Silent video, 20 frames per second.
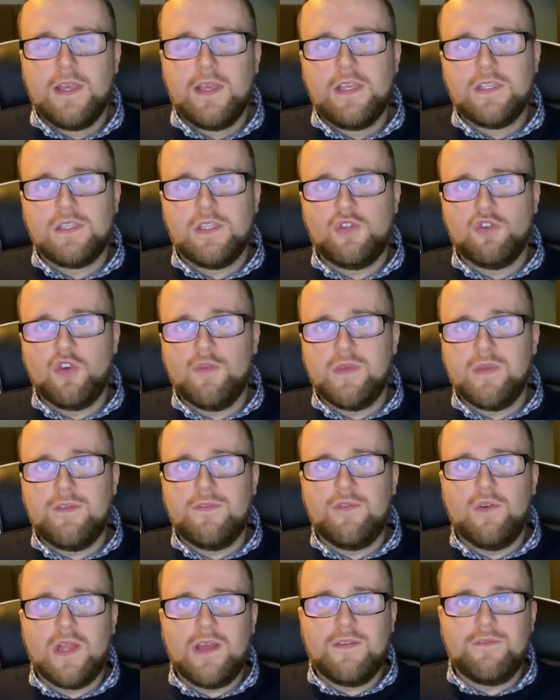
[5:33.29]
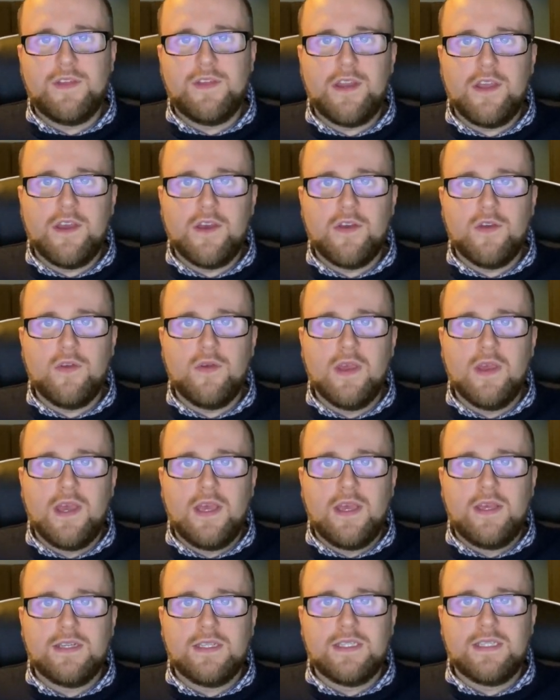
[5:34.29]
So join me for that video
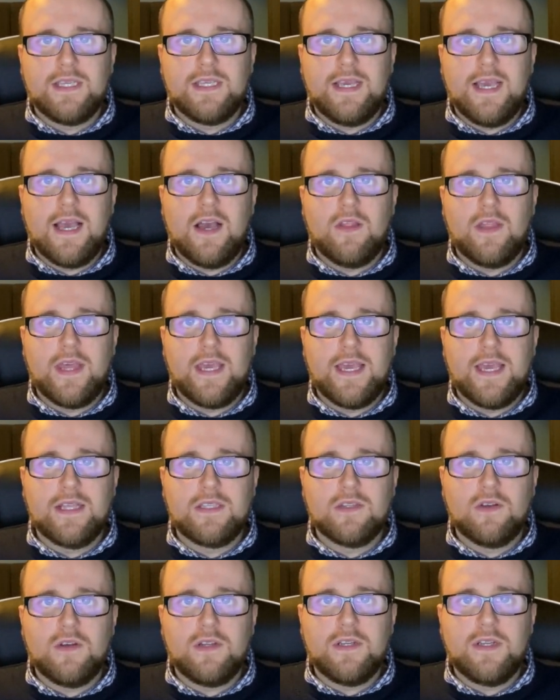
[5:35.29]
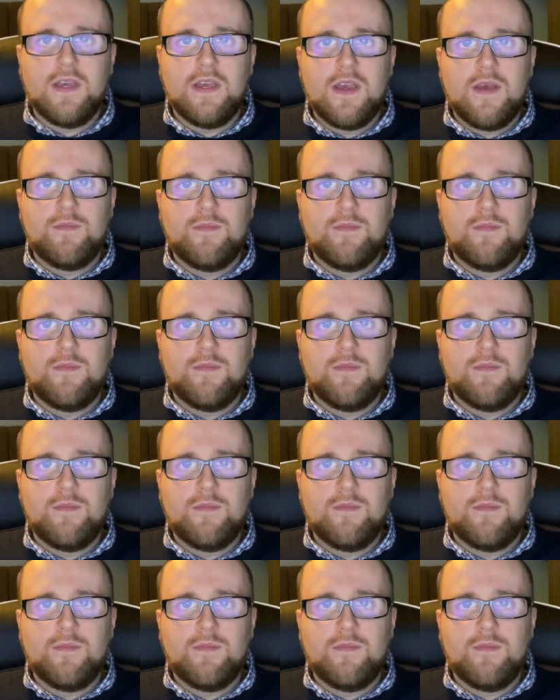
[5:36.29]
to see how they get on.